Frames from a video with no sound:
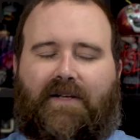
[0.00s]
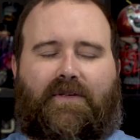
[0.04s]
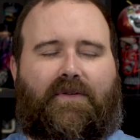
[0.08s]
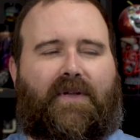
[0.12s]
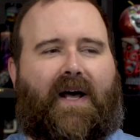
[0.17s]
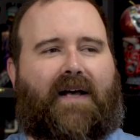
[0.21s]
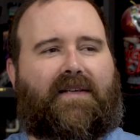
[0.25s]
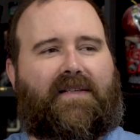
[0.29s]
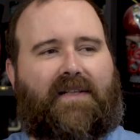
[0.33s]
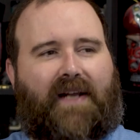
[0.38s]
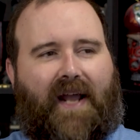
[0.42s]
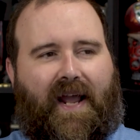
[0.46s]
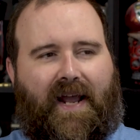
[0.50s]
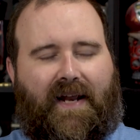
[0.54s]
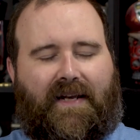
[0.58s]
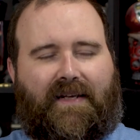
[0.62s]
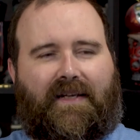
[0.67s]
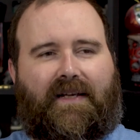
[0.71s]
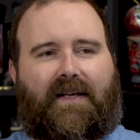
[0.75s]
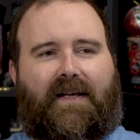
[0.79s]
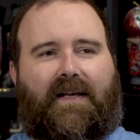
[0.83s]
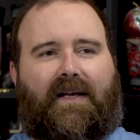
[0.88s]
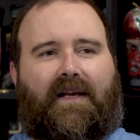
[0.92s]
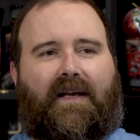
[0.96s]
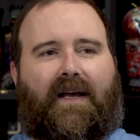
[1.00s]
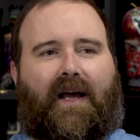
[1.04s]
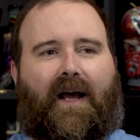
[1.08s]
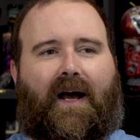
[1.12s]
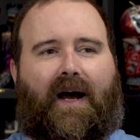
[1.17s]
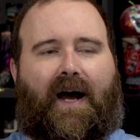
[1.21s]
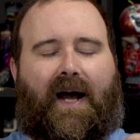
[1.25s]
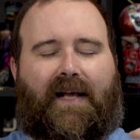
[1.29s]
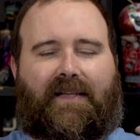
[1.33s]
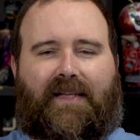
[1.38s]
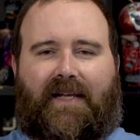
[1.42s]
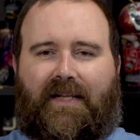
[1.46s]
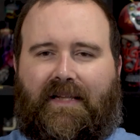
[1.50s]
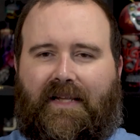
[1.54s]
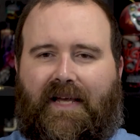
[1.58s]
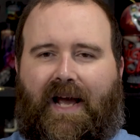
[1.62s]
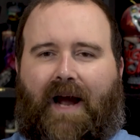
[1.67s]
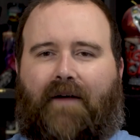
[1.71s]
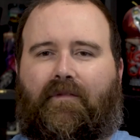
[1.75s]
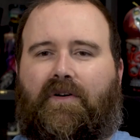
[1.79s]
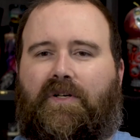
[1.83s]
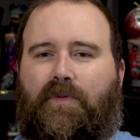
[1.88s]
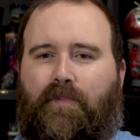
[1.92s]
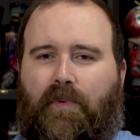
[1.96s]
2008, I think the
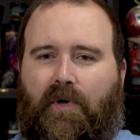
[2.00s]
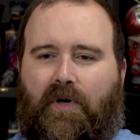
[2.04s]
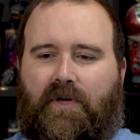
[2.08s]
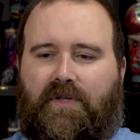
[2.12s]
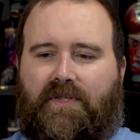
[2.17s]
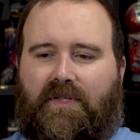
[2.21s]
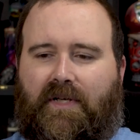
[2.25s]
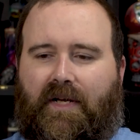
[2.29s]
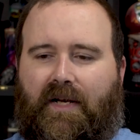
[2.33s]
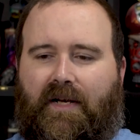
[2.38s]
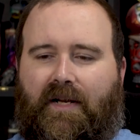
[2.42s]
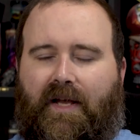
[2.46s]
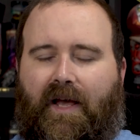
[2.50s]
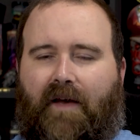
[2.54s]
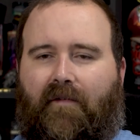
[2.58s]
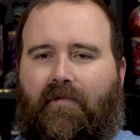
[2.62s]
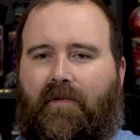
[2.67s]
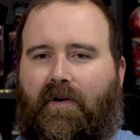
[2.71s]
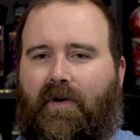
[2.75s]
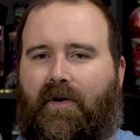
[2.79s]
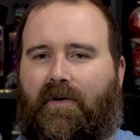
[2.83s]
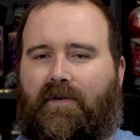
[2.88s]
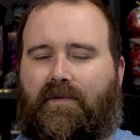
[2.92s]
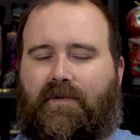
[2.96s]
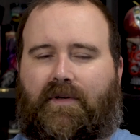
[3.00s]
average person, if you